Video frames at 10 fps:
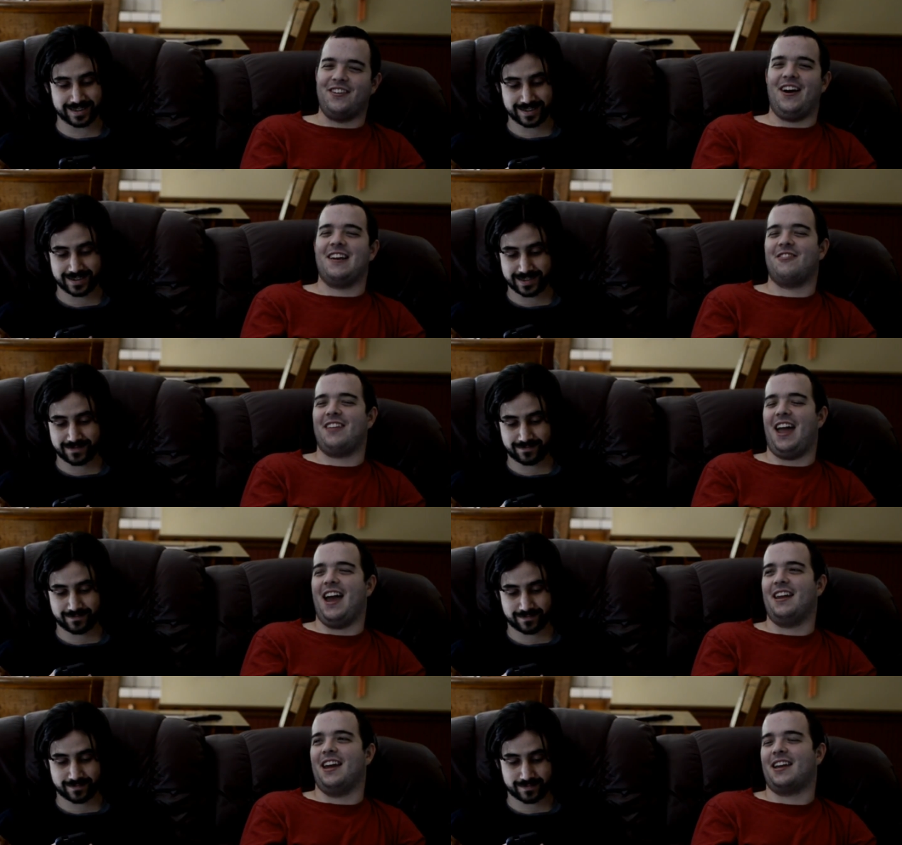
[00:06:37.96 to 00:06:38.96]
Speaker 1: tasers and
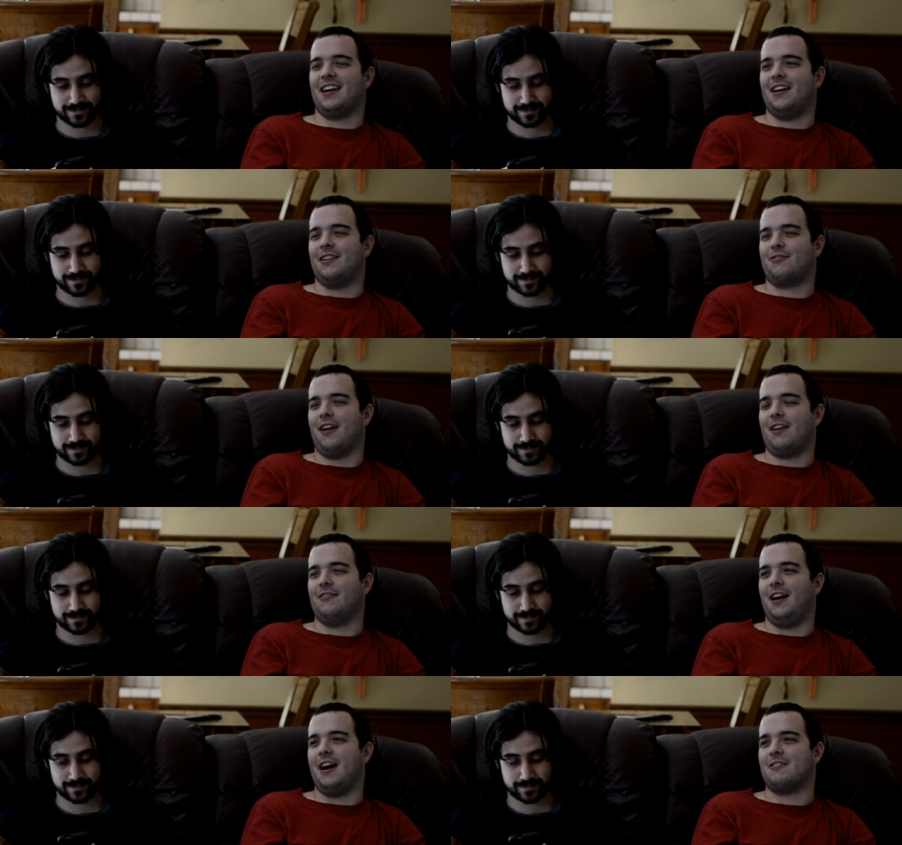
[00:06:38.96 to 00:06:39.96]
like a
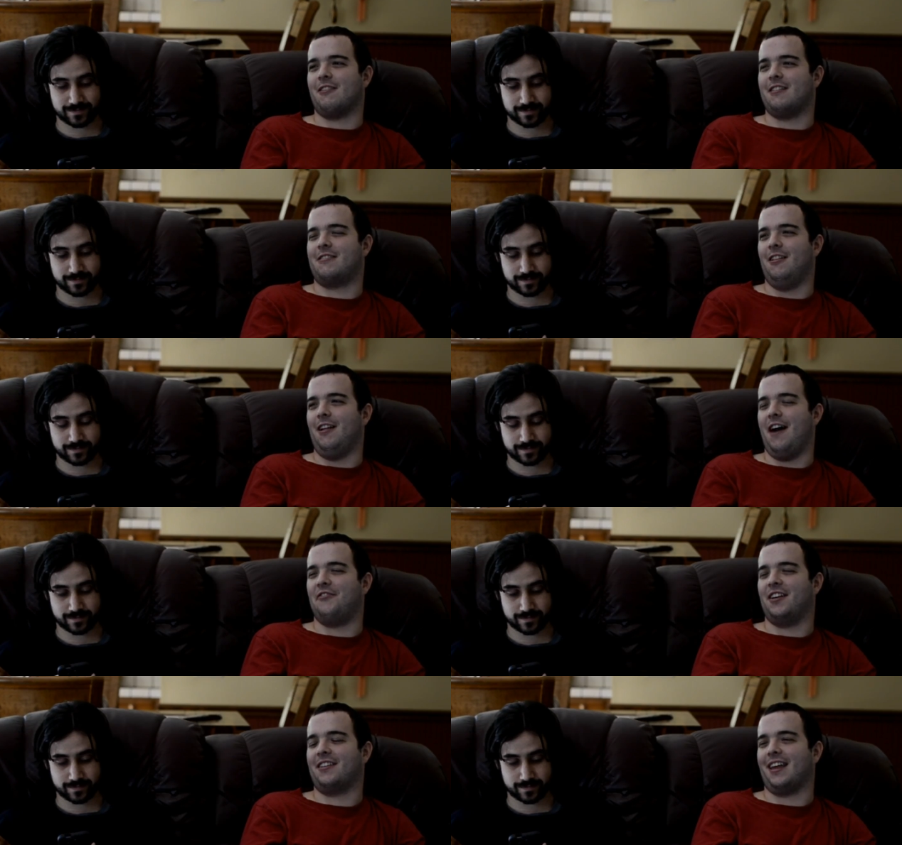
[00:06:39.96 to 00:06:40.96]
tranquilizer and still have
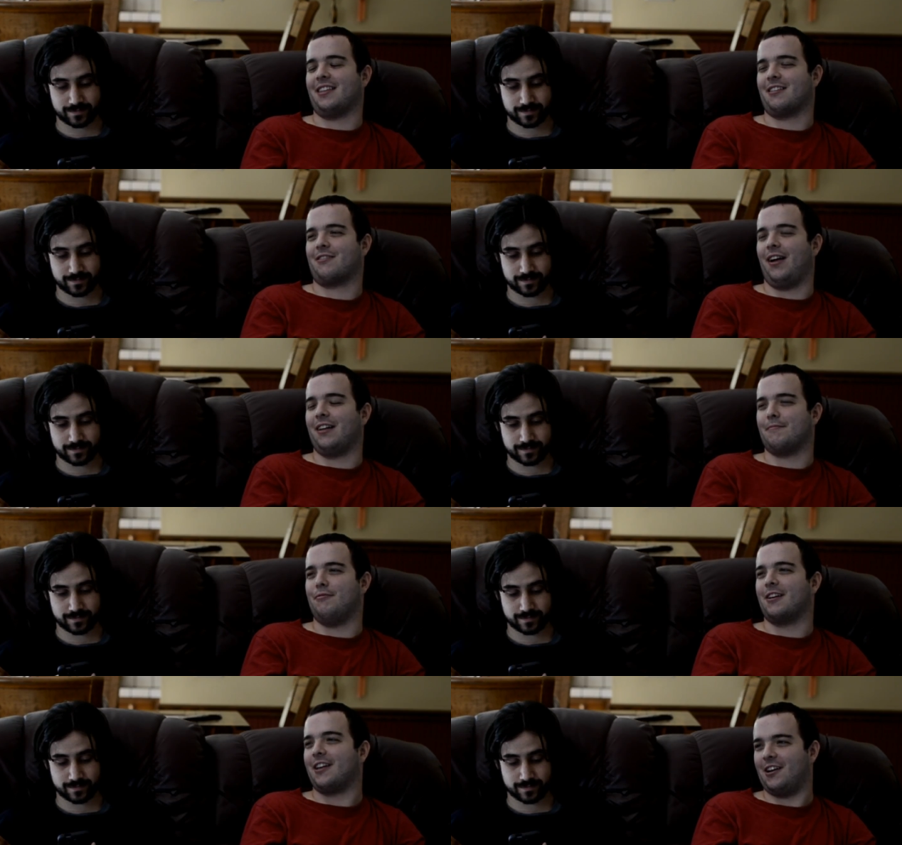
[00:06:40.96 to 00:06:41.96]
to like the strength to
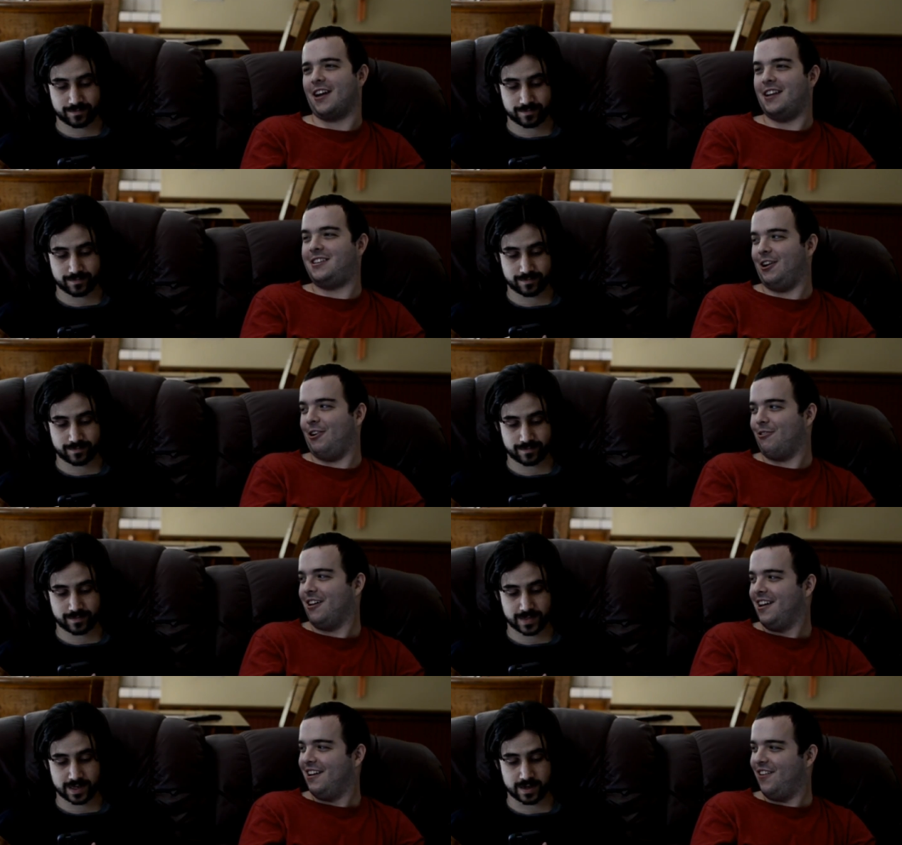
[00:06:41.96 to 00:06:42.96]
point a gun at you.
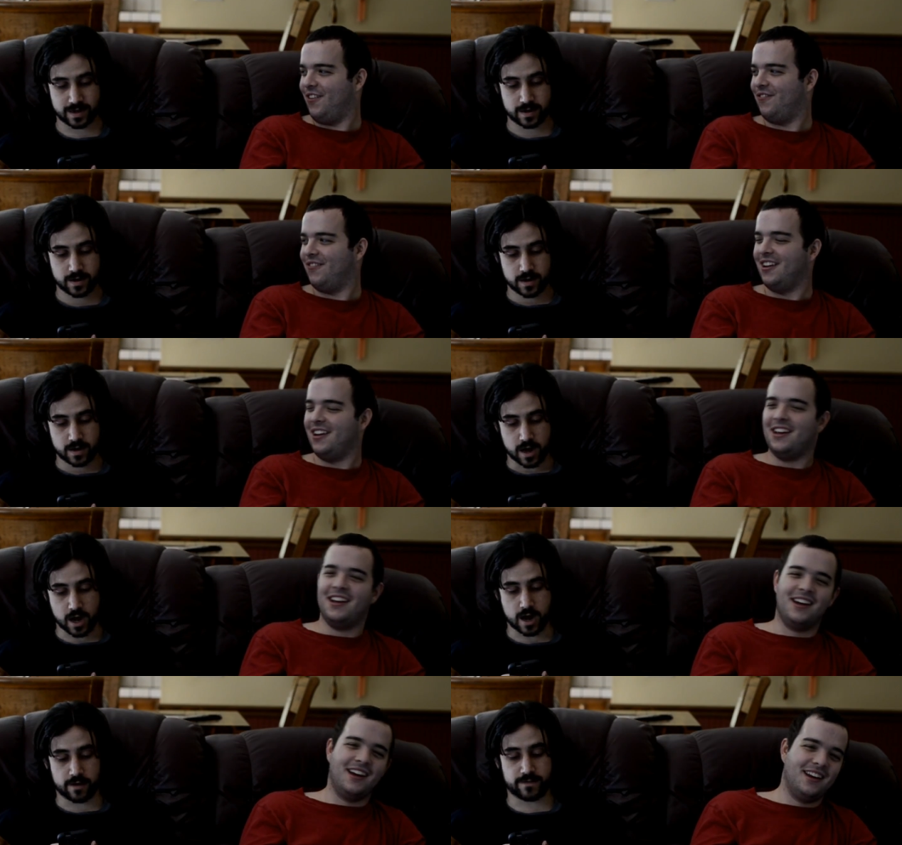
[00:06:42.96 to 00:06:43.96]
yeah.
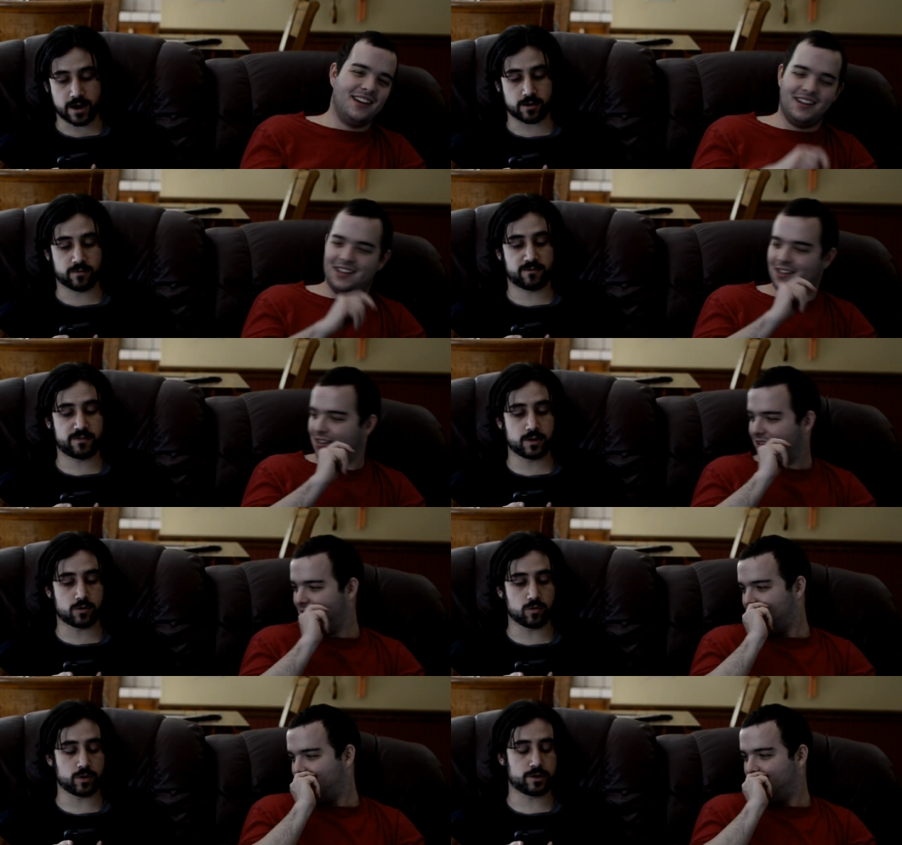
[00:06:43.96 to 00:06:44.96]
Speaker 2: Ah, found him. Finn
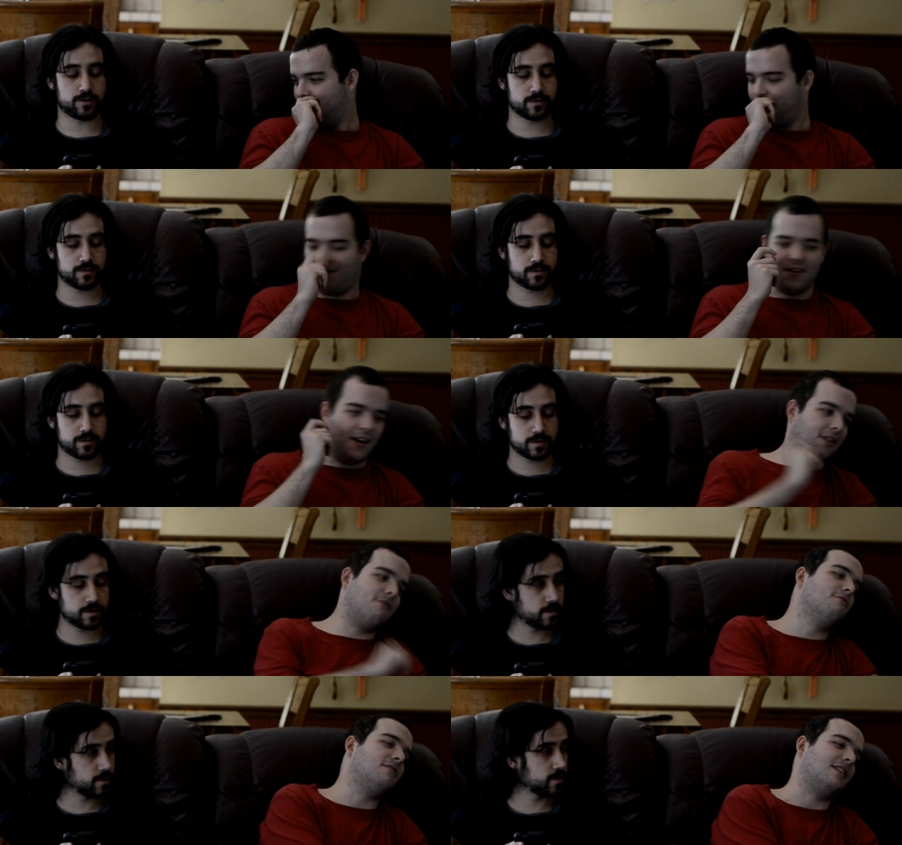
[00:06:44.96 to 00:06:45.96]
Cooley.
Speaker 1: F- uh,
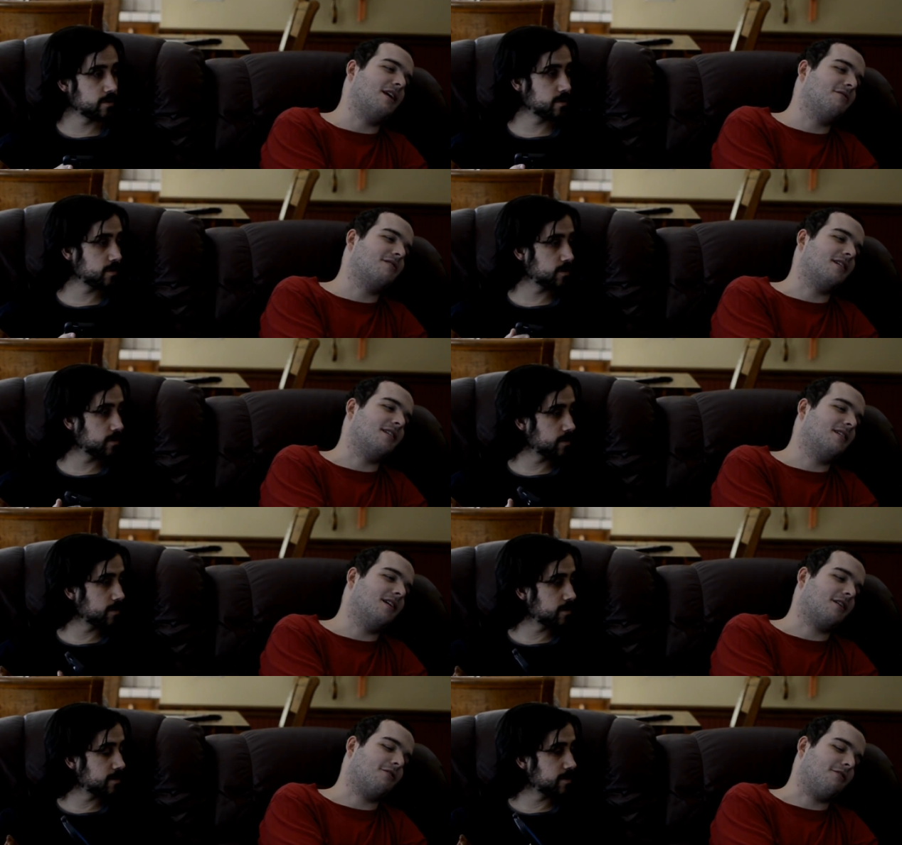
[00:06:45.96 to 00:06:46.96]
Cooley, that was it.
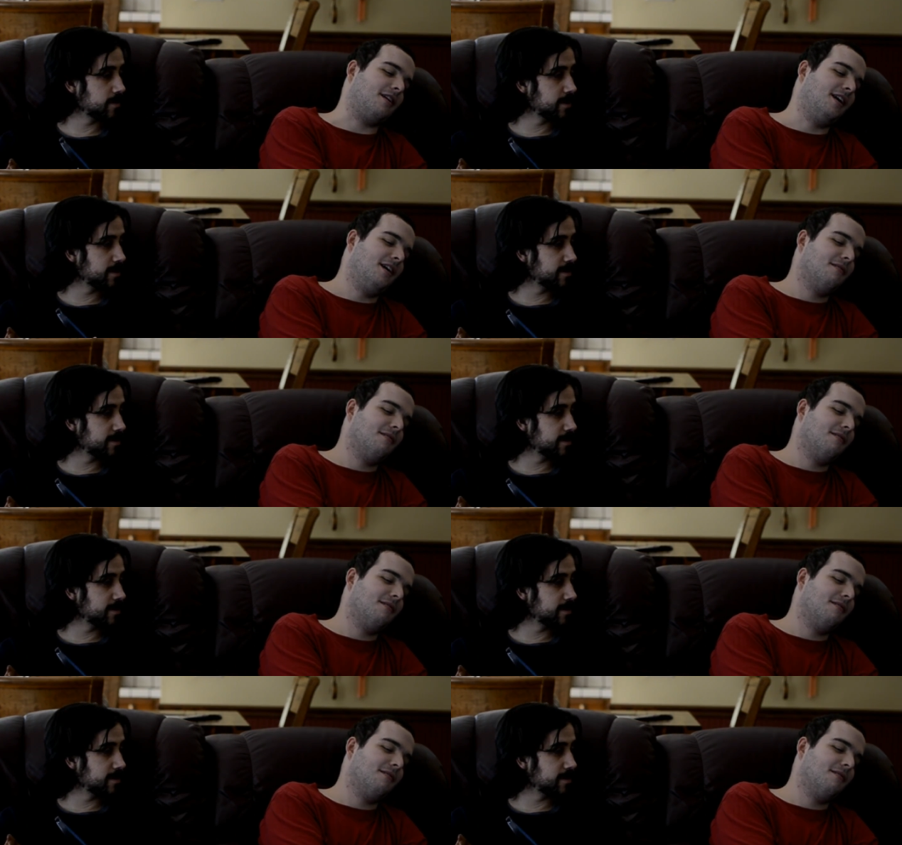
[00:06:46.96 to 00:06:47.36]
Not Curry.